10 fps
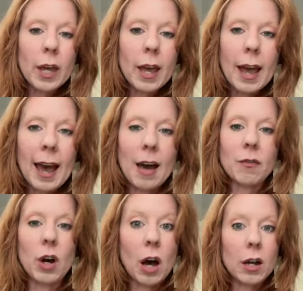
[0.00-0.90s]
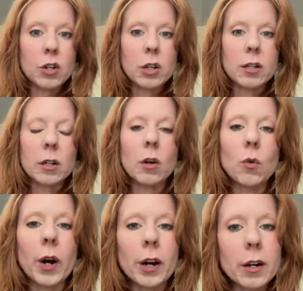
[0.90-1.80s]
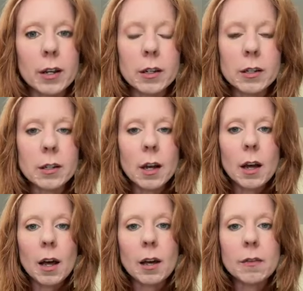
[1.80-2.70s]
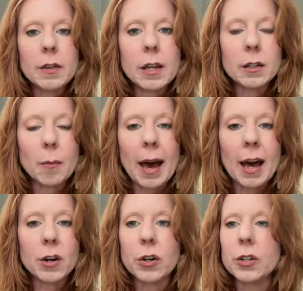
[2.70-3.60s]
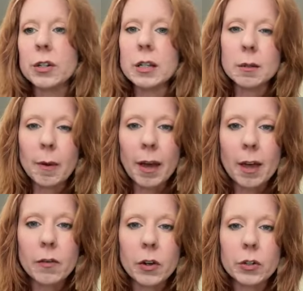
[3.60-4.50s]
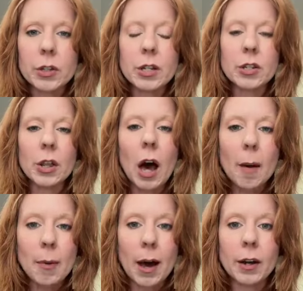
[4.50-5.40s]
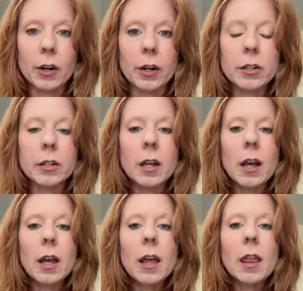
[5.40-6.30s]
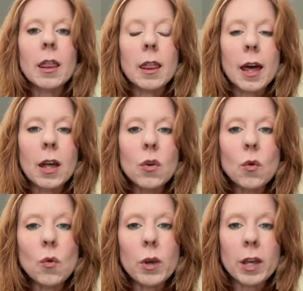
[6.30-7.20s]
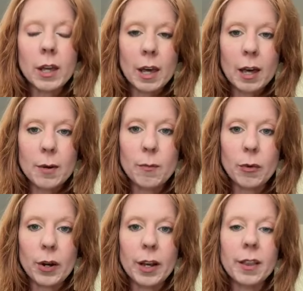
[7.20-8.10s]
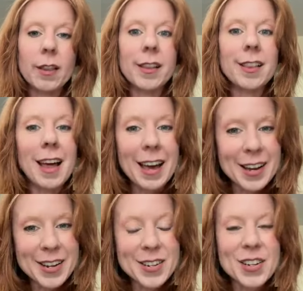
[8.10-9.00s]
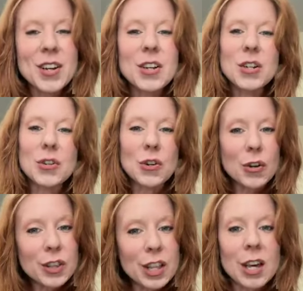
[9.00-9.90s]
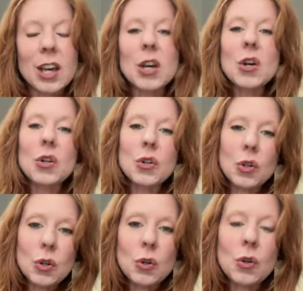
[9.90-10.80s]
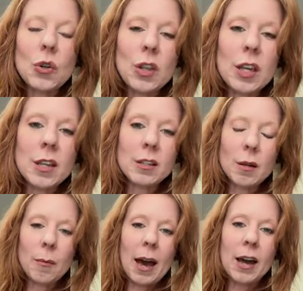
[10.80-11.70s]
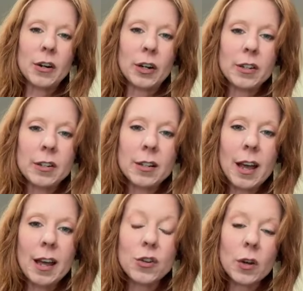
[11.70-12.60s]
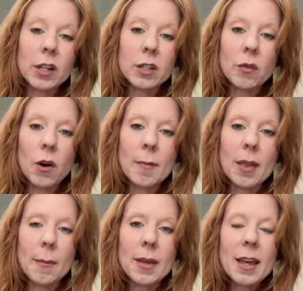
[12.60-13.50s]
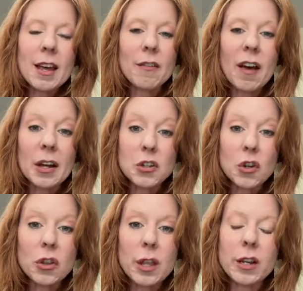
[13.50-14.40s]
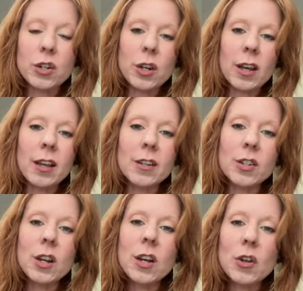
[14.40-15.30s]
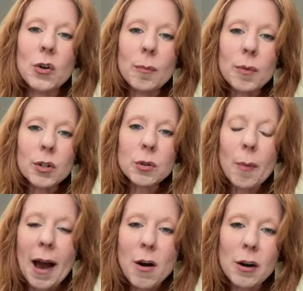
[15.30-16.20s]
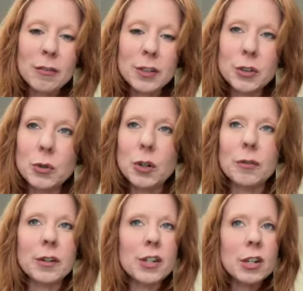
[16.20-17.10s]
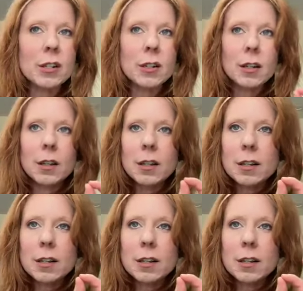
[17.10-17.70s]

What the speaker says: we have conscious awareness of these patterns, these behaviors, these thought patterns, then we can bring the light, Jyoti, to these patterns and transform them. In fact, Jyotish is your most powerful tool for just